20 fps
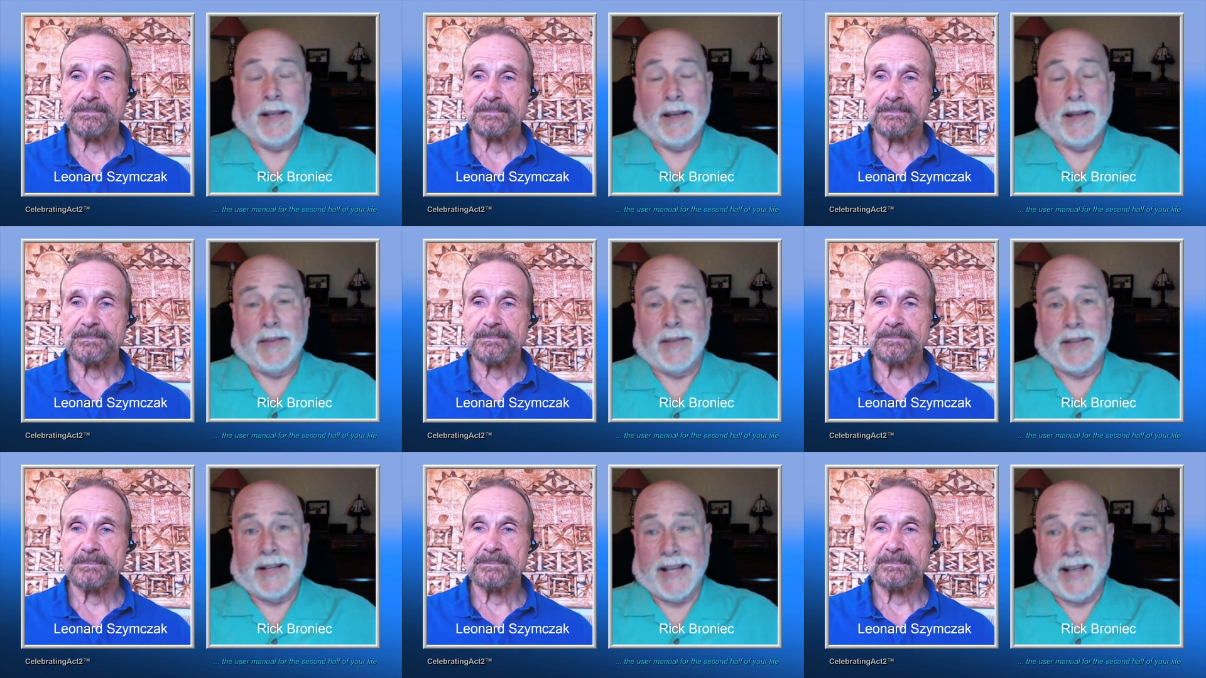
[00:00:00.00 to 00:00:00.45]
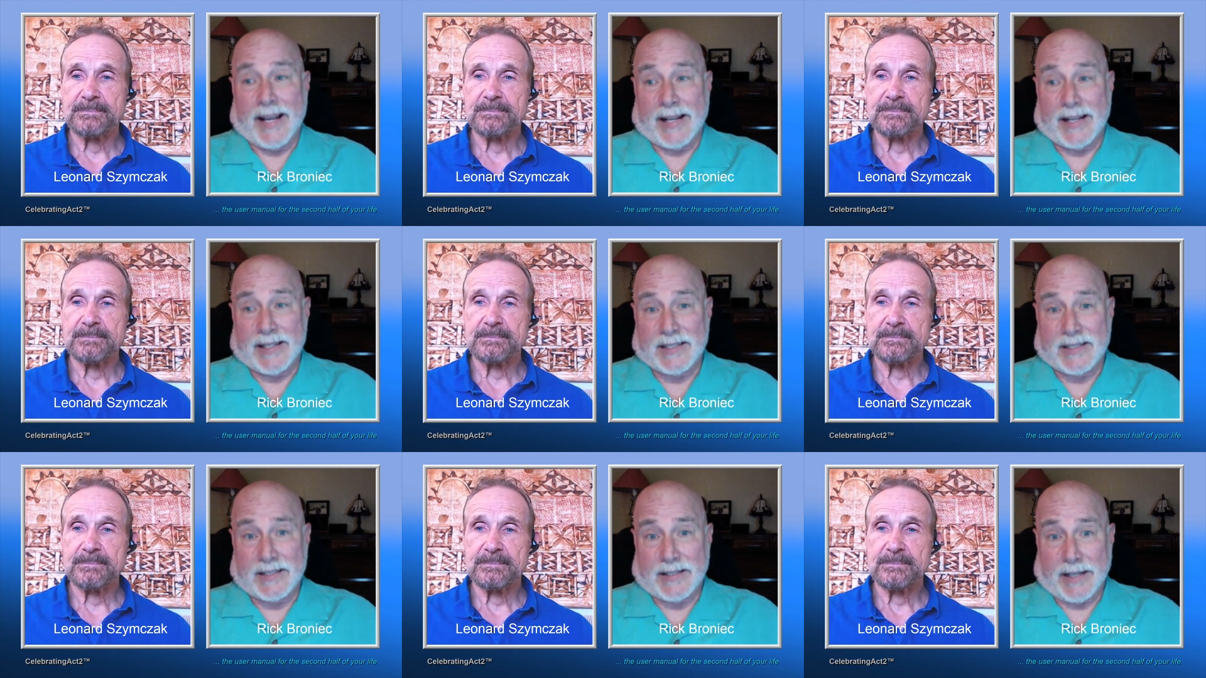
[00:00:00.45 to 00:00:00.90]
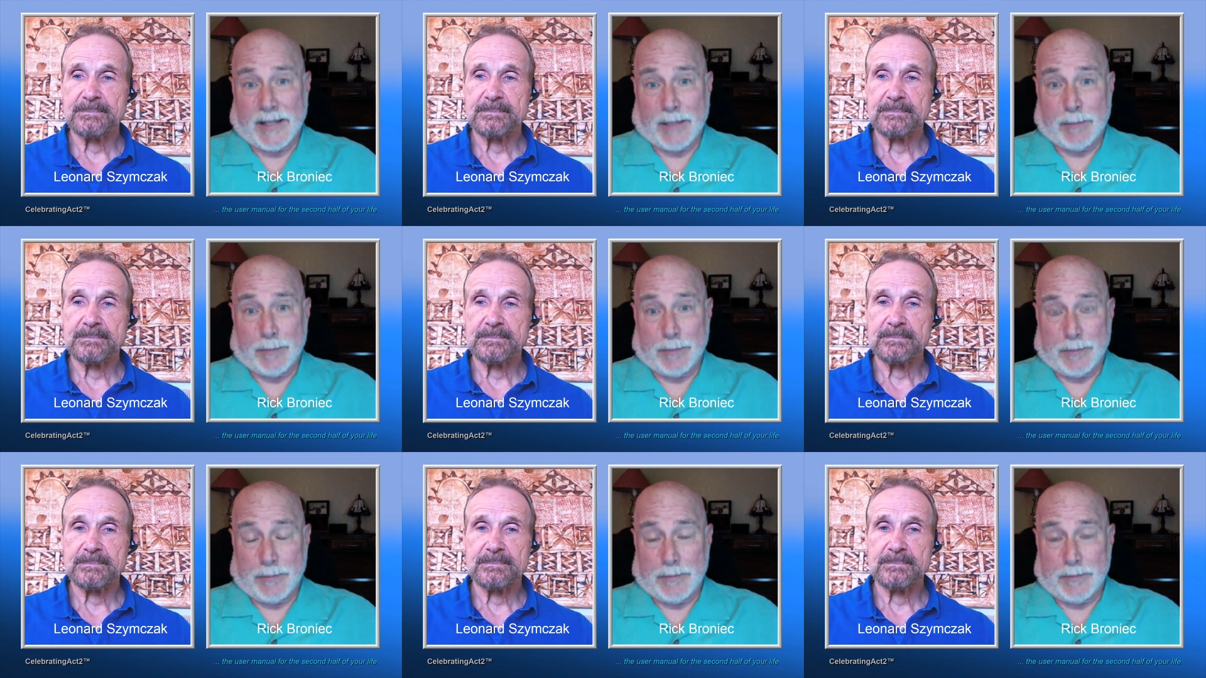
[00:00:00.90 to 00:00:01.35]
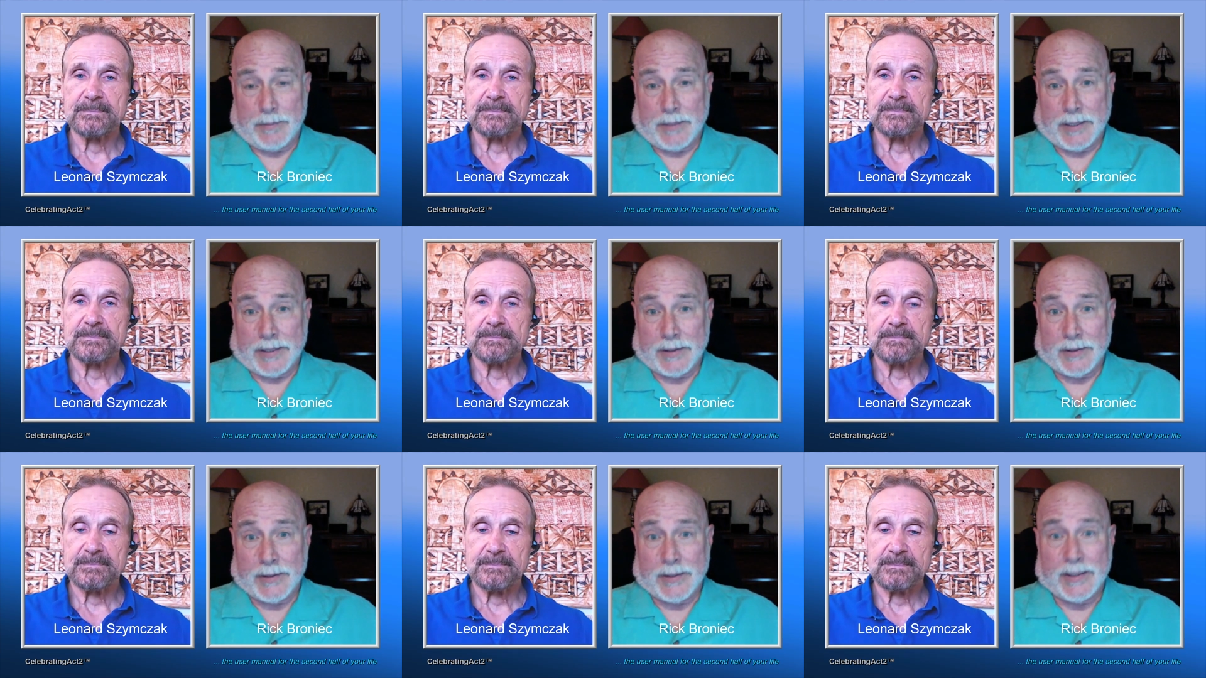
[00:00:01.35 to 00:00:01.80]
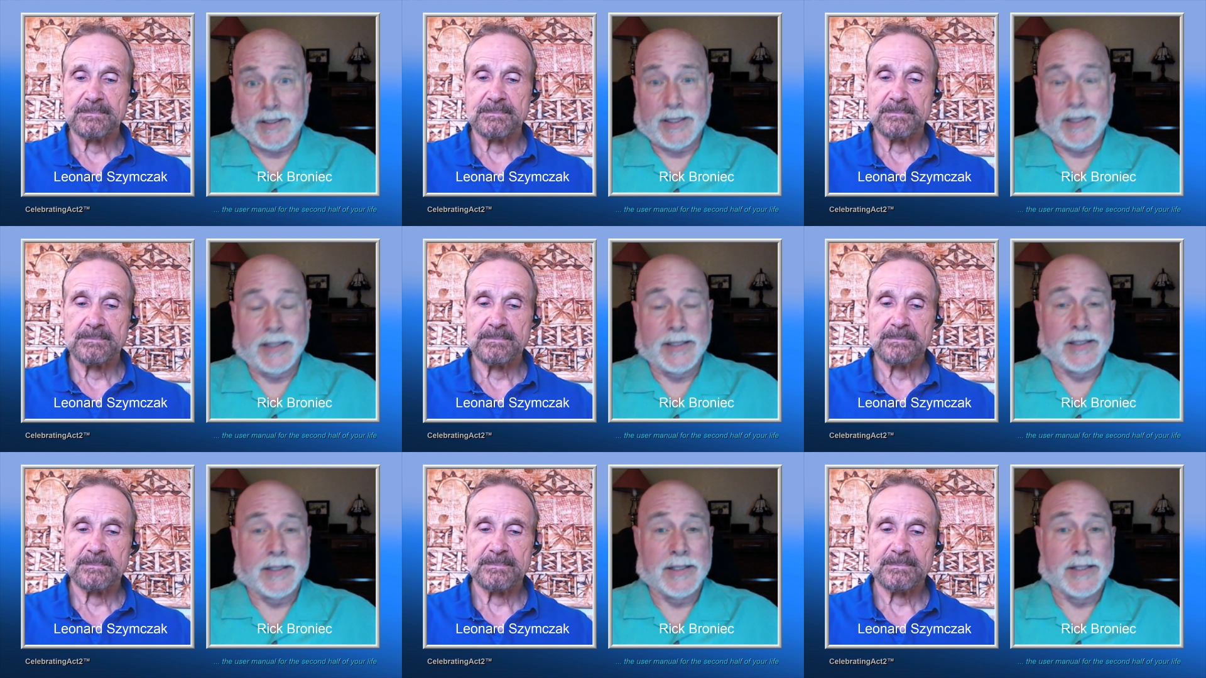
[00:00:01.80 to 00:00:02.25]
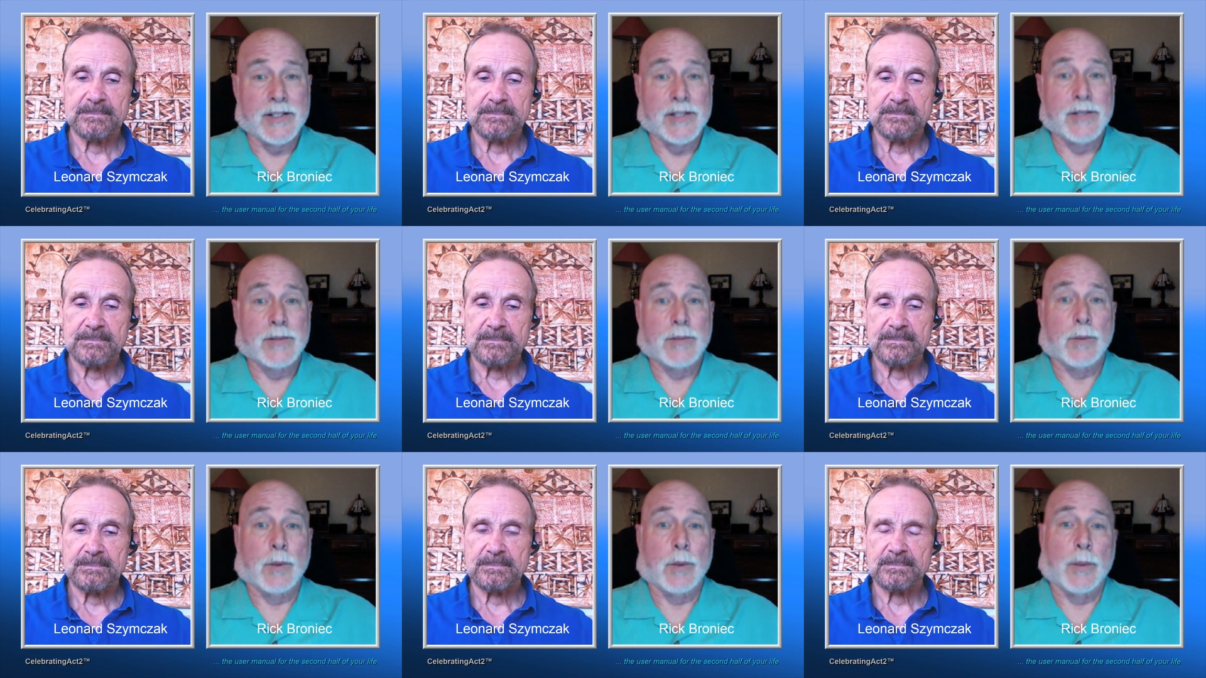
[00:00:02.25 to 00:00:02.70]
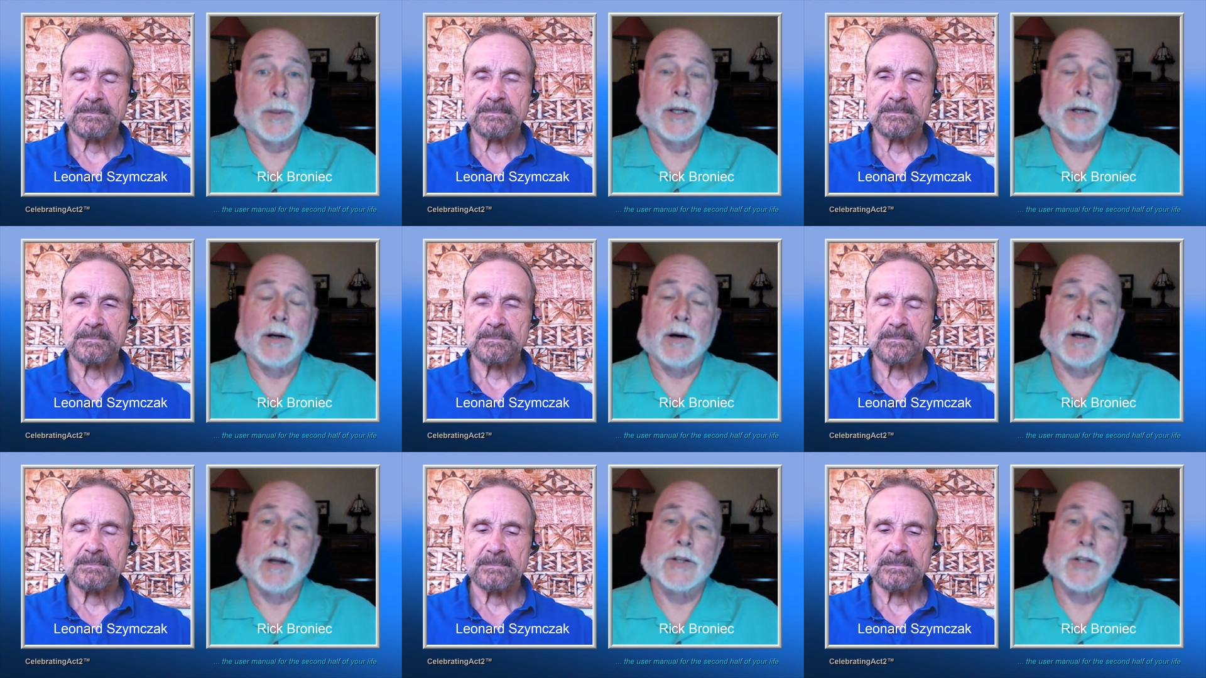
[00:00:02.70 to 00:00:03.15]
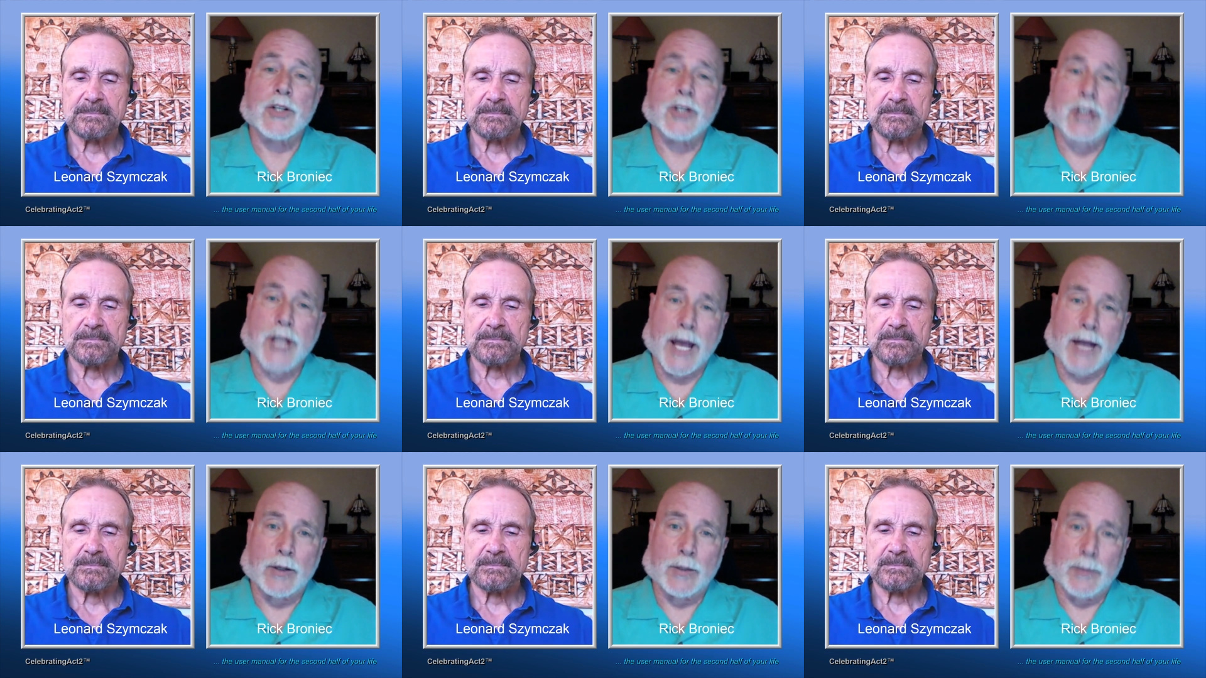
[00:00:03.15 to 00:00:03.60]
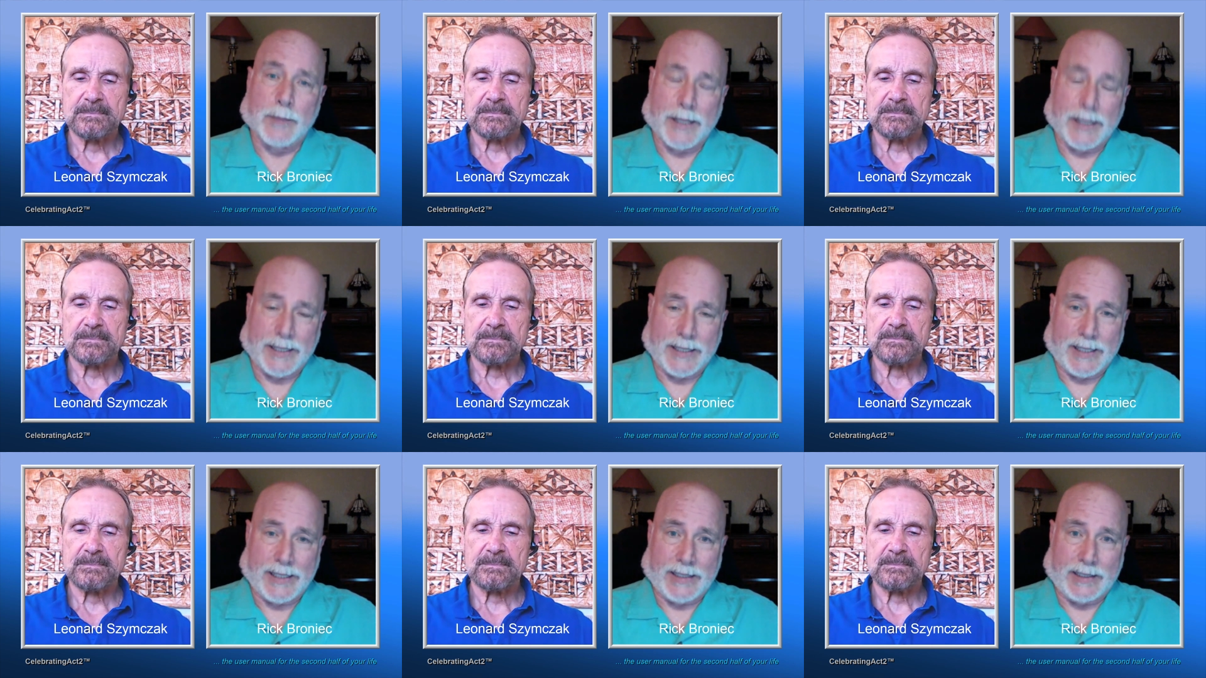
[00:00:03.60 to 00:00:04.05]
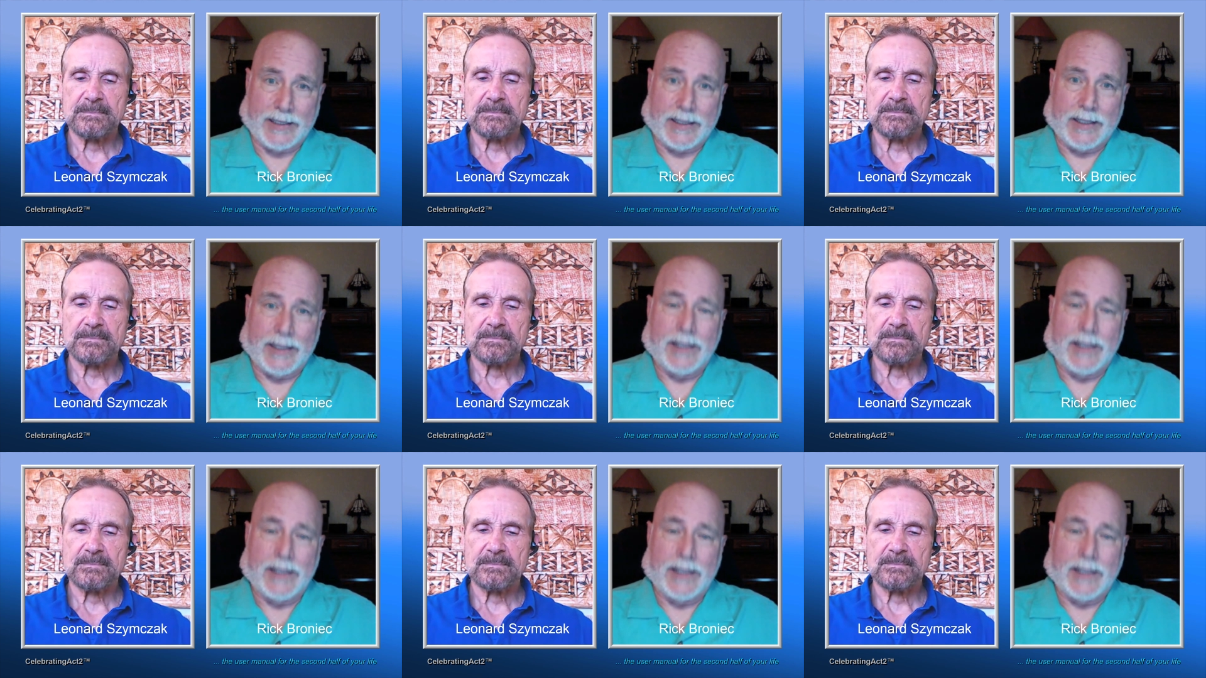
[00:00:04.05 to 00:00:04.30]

Speaker 1: Yeah, the next step, Leonard, is what we call shadow mining.